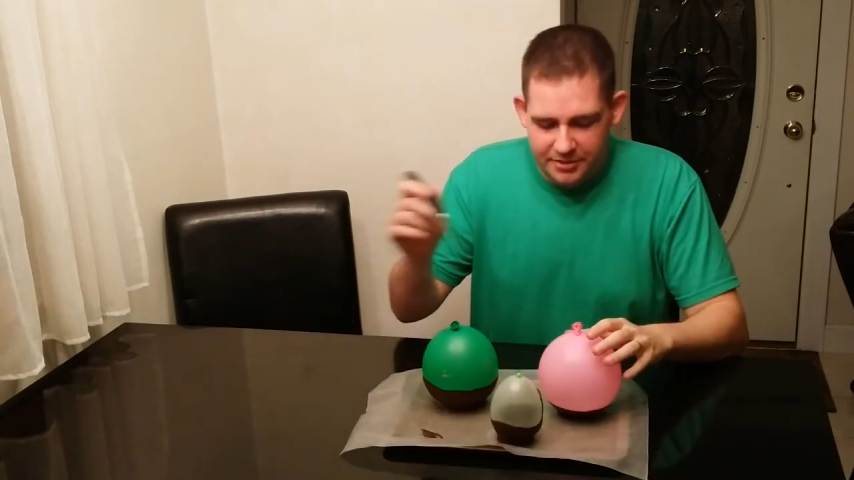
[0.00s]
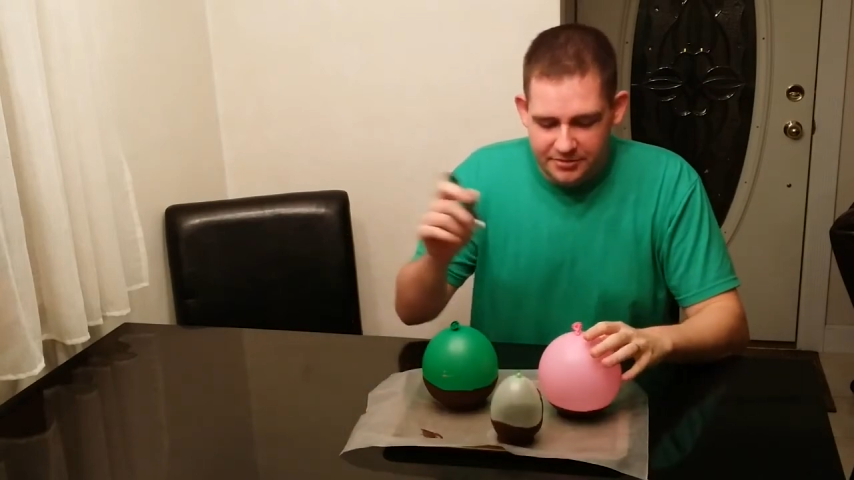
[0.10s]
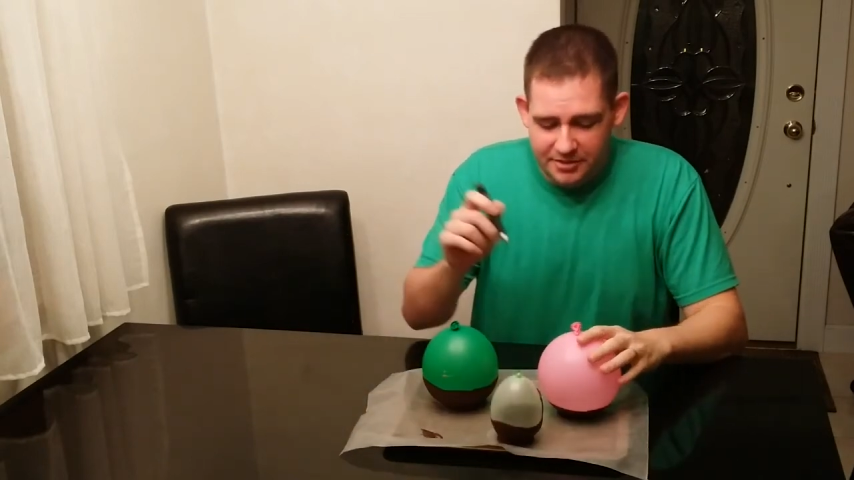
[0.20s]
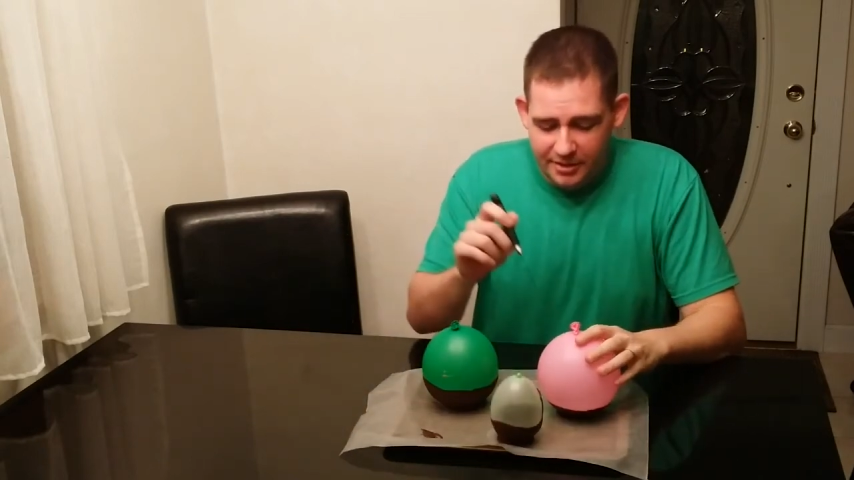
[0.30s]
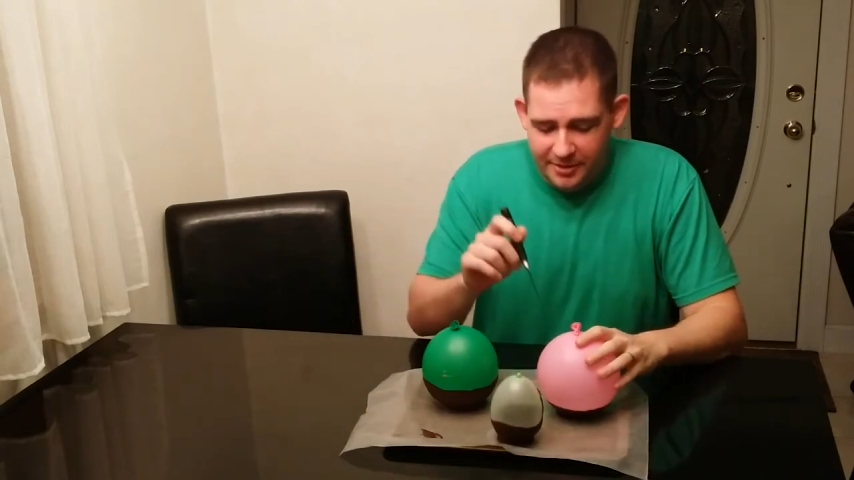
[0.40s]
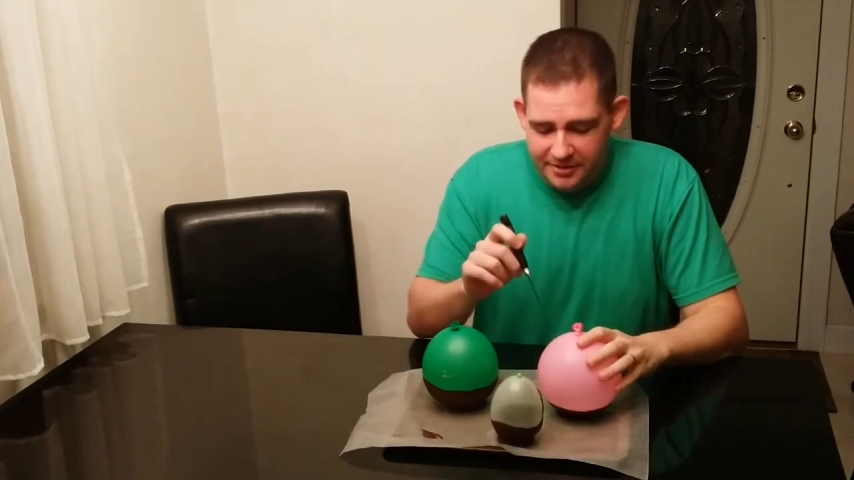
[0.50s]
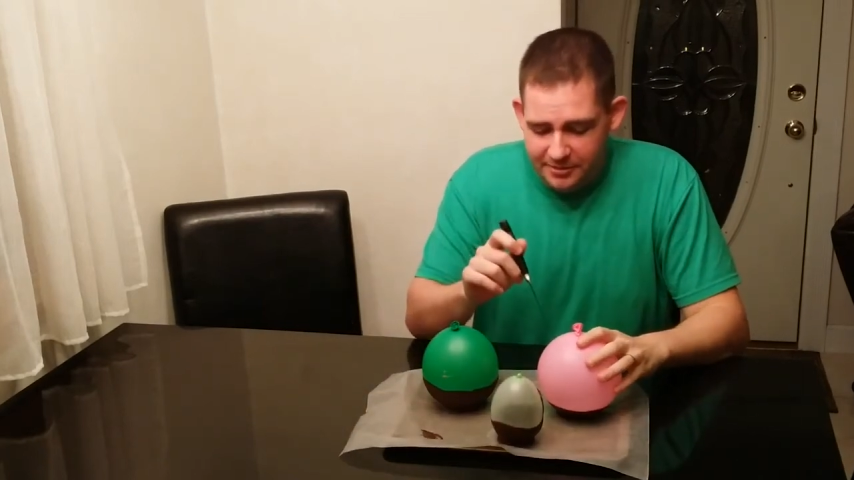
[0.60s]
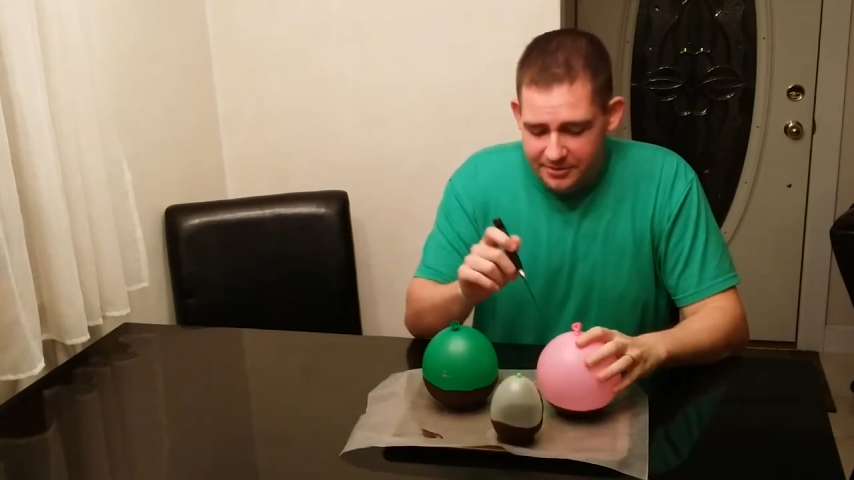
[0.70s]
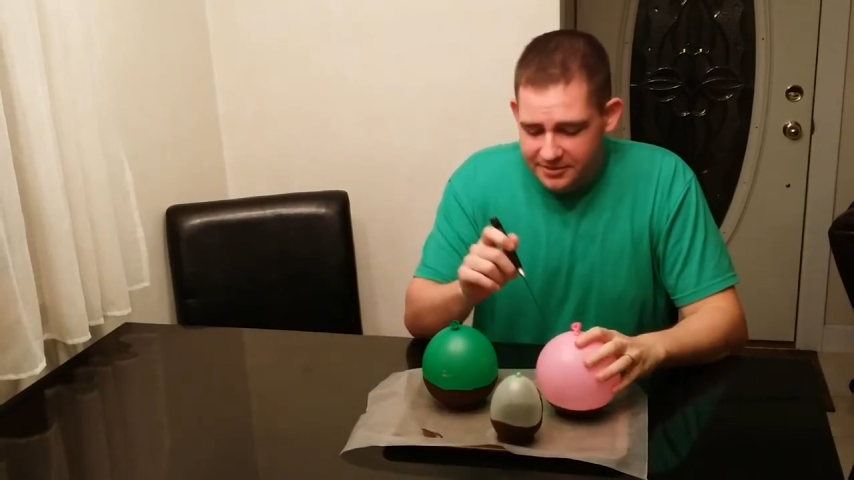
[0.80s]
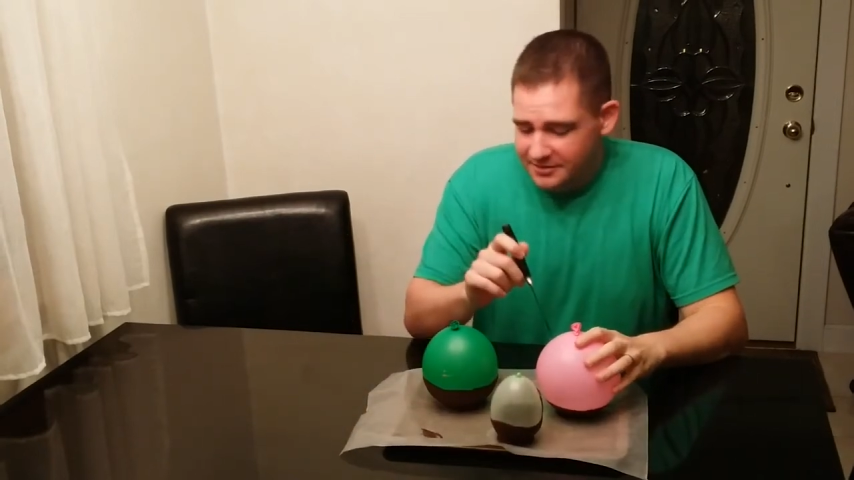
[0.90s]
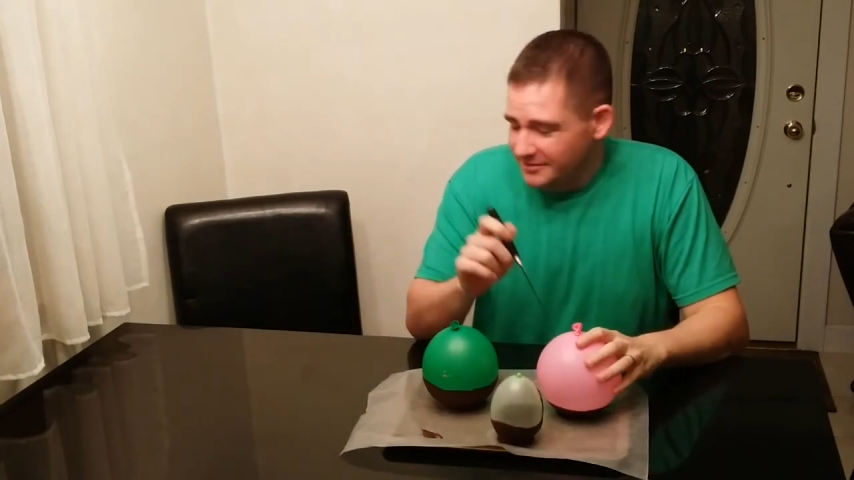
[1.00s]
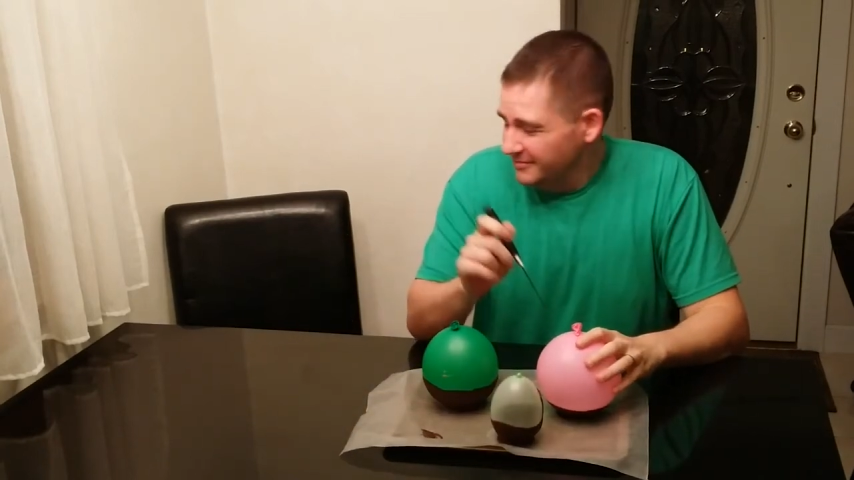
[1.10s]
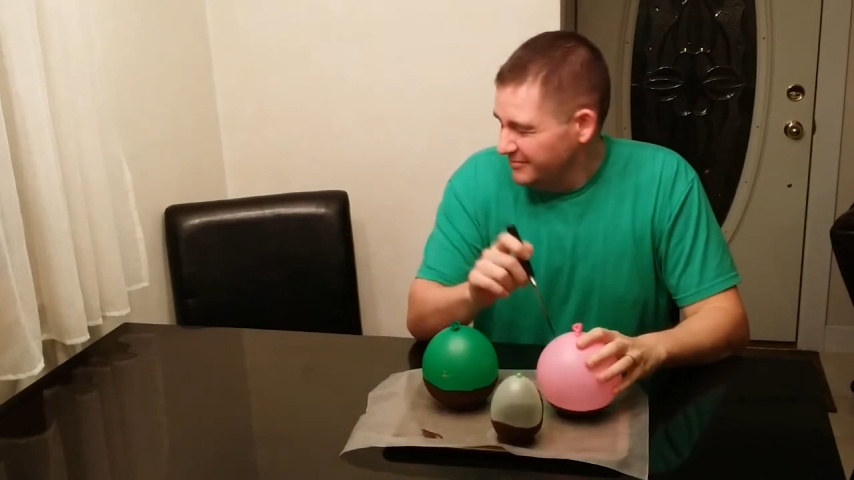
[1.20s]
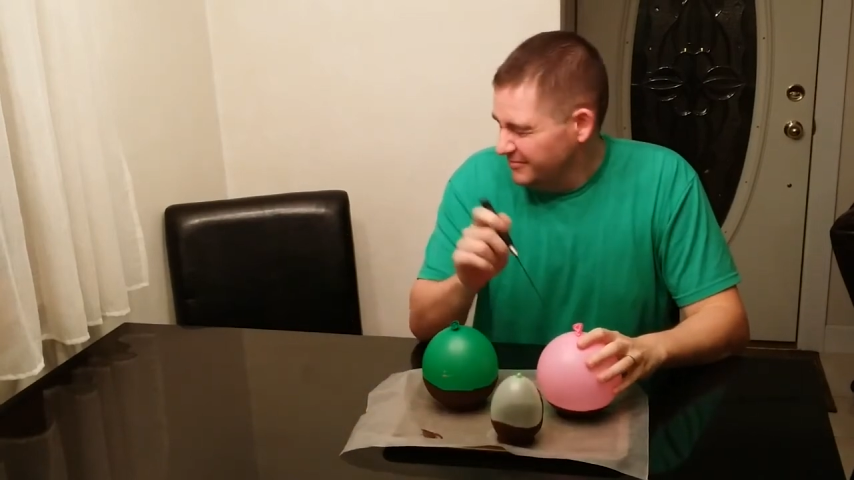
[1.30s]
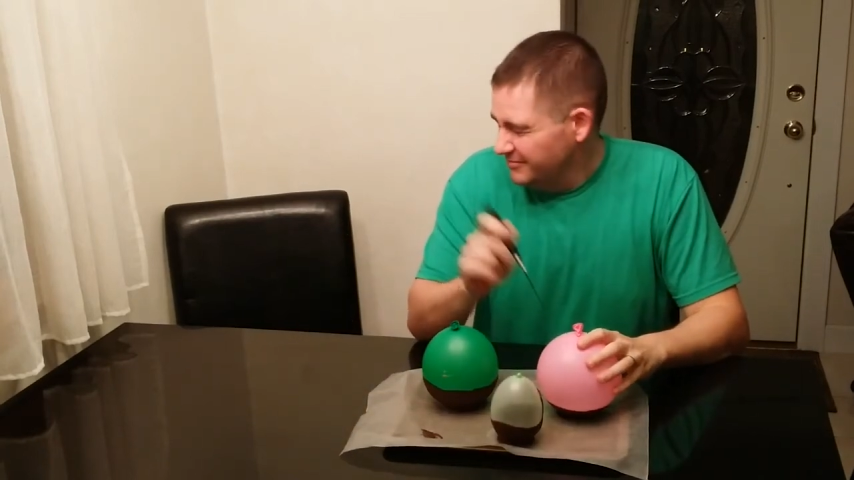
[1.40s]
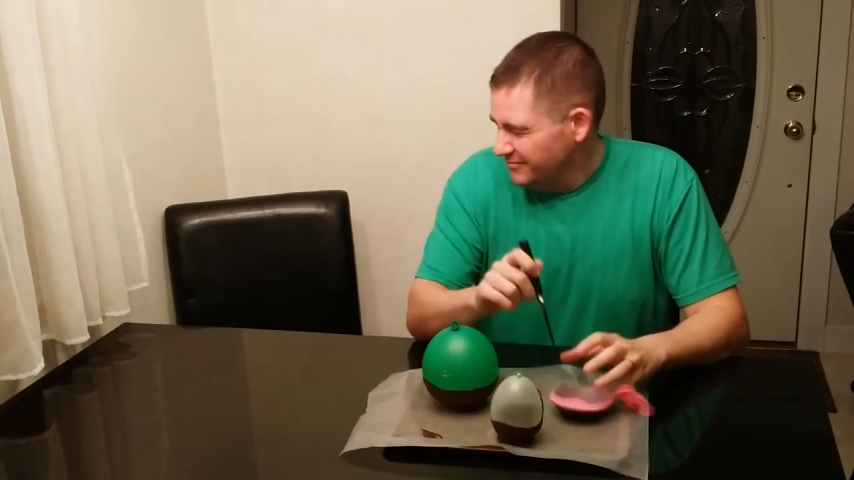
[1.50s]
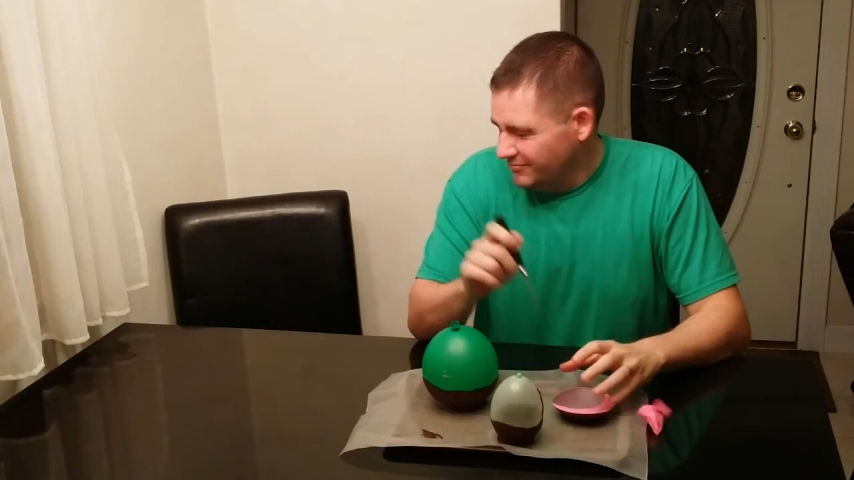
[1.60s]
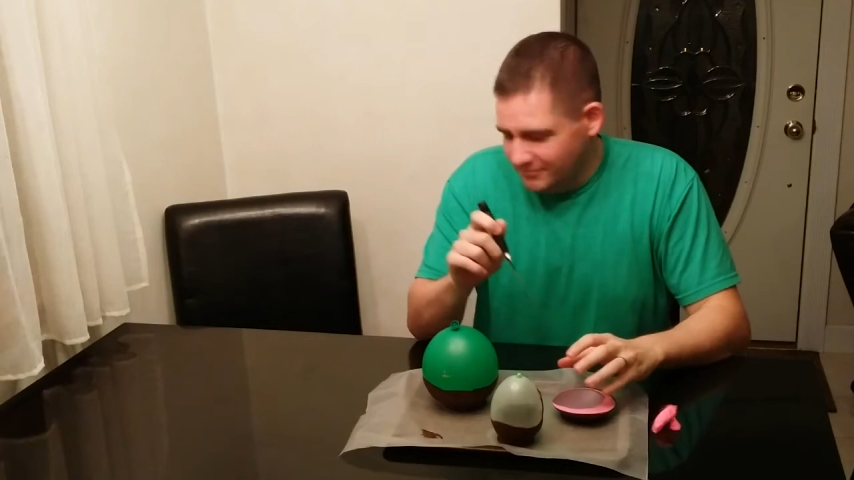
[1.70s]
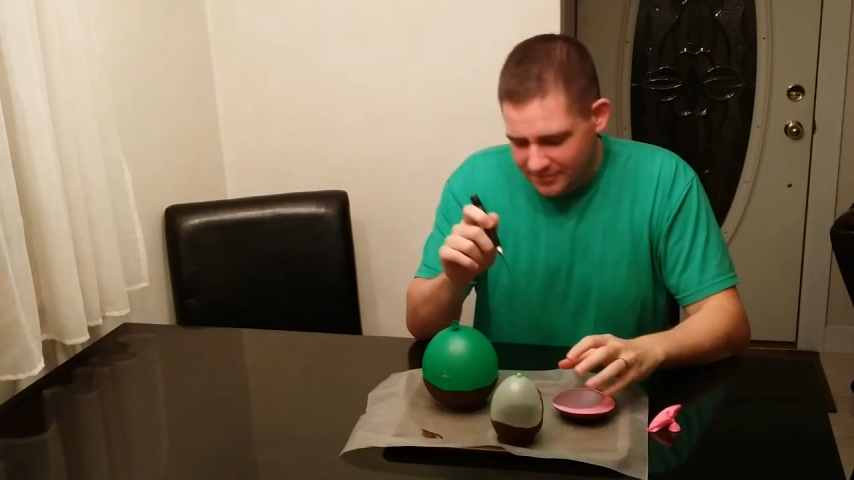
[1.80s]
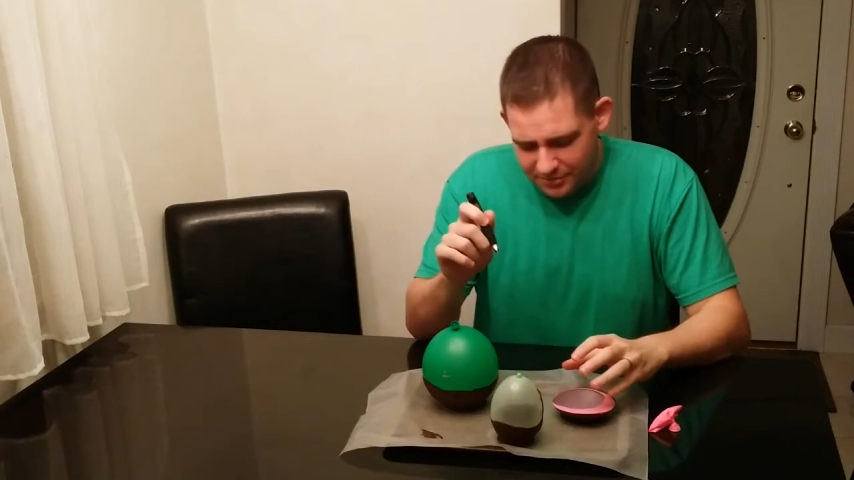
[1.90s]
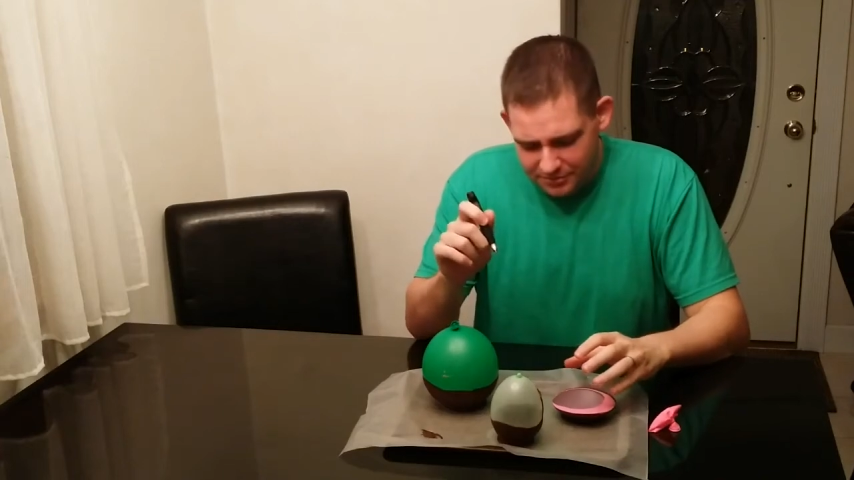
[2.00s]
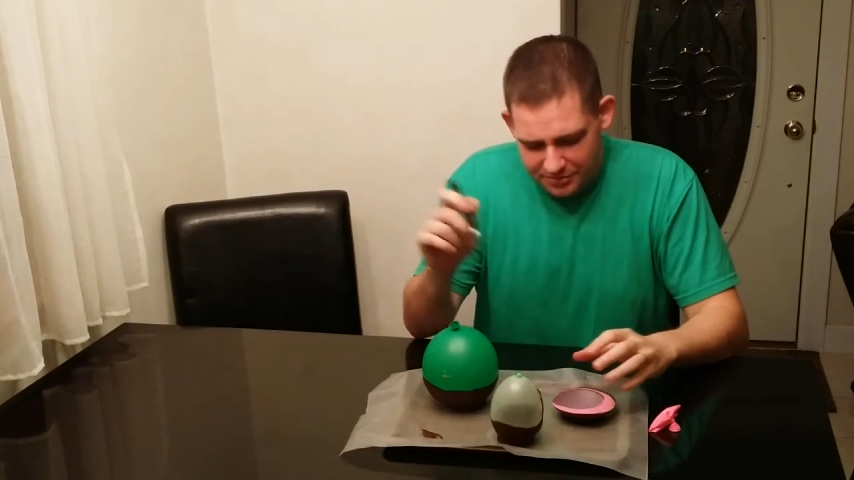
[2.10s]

Sorry about the noise. Ooh.